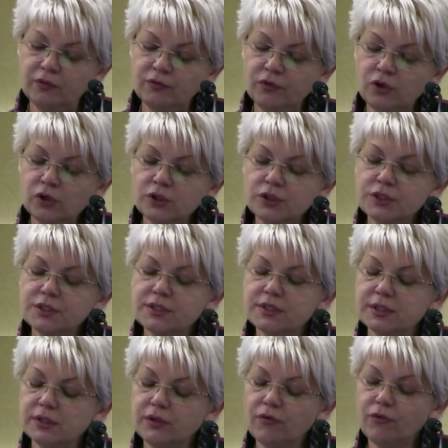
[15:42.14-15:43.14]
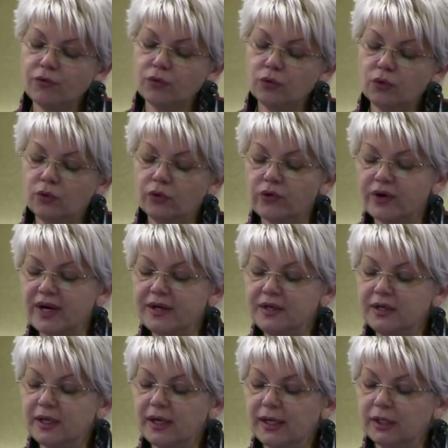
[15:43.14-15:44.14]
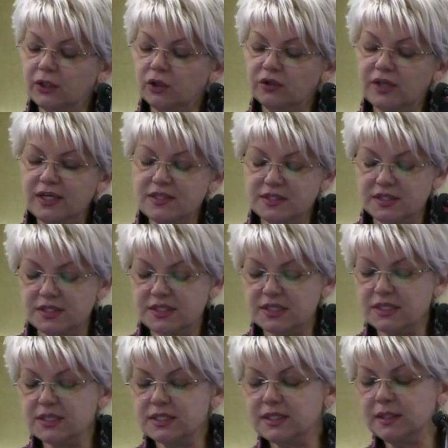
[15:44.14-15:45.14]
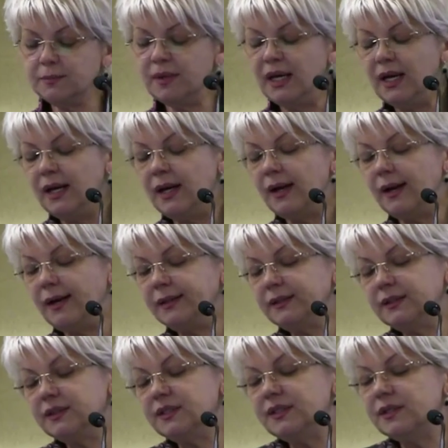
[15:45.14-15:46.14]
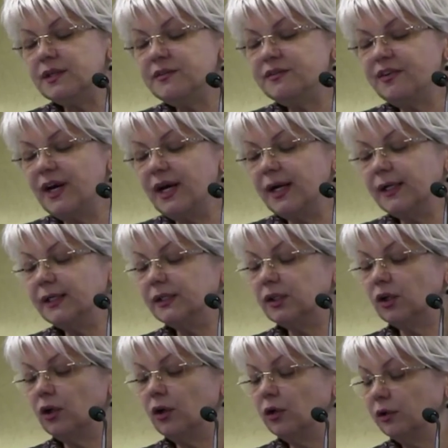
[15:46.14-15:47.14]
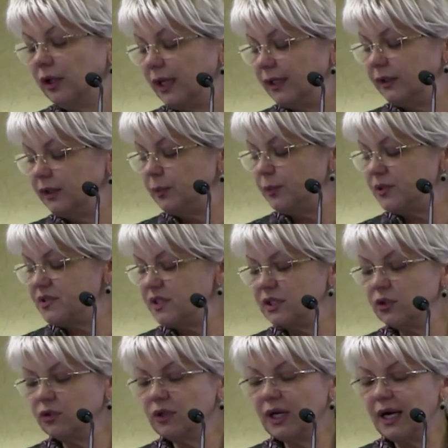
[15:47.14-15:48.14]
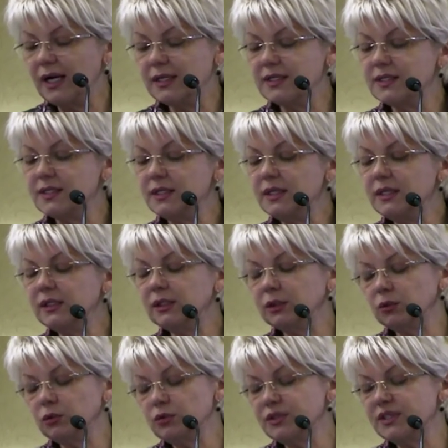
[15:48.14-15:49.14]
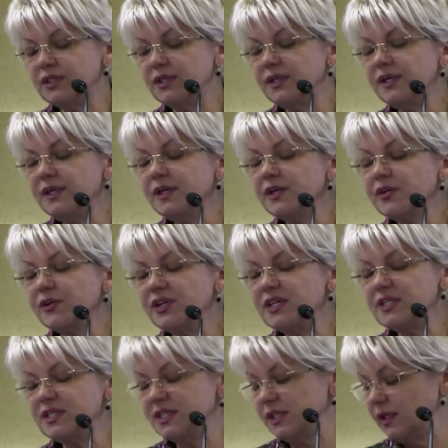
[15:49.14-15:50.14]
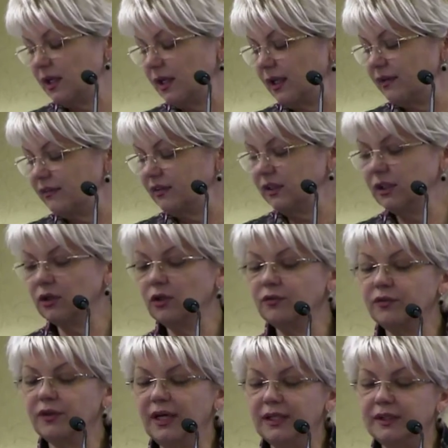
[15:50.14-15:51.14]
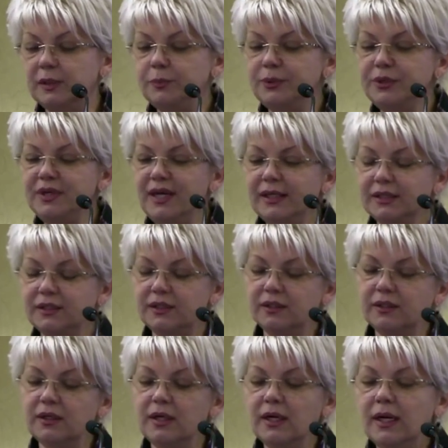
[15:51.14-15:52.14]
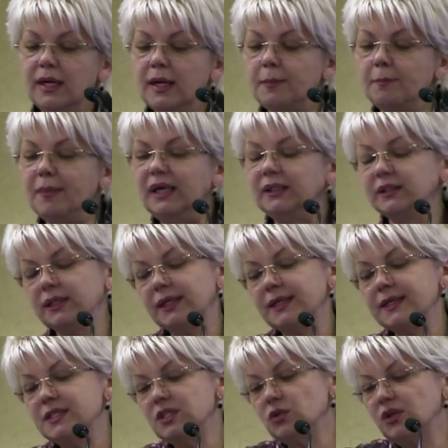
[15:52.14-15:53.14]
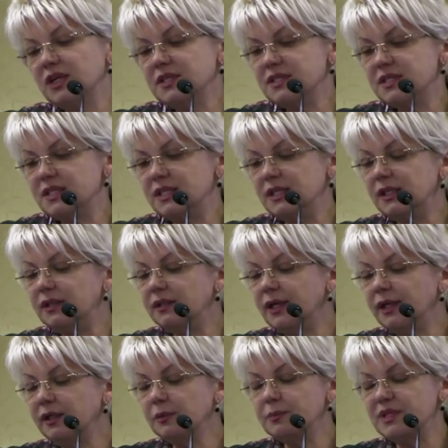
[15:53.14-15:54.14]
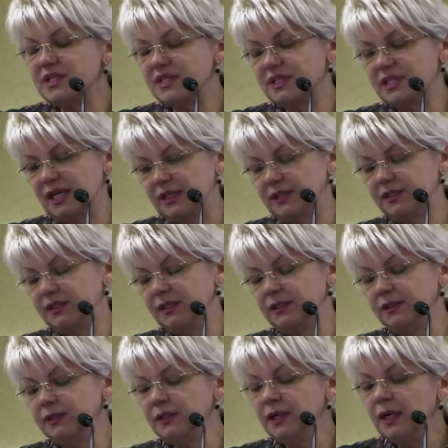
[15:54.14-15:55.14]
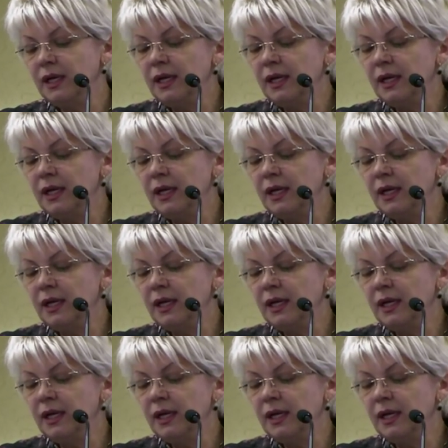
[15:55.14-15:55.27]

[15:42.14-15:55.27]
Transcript: works through renin-angiotensin system, and the effect on adipocytokines includes increasing level of adiponectin. But as you can see, telmisartan